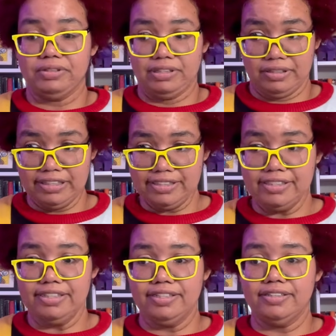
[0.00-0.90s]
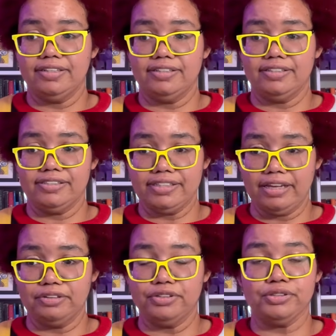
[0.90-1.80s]
listed the
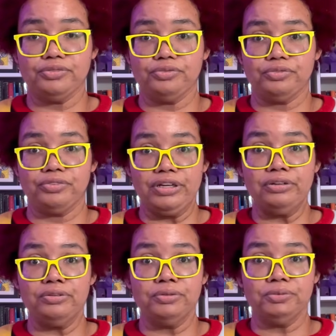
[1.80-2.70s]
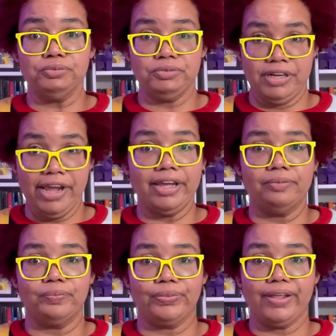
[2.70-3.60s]
seller's real
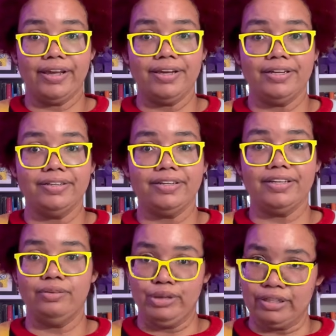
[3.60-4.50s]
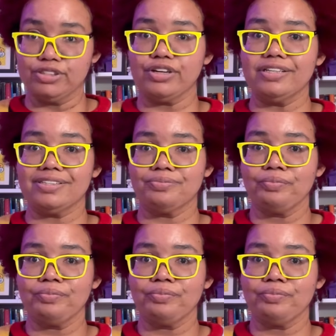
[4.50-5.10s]
name and email address.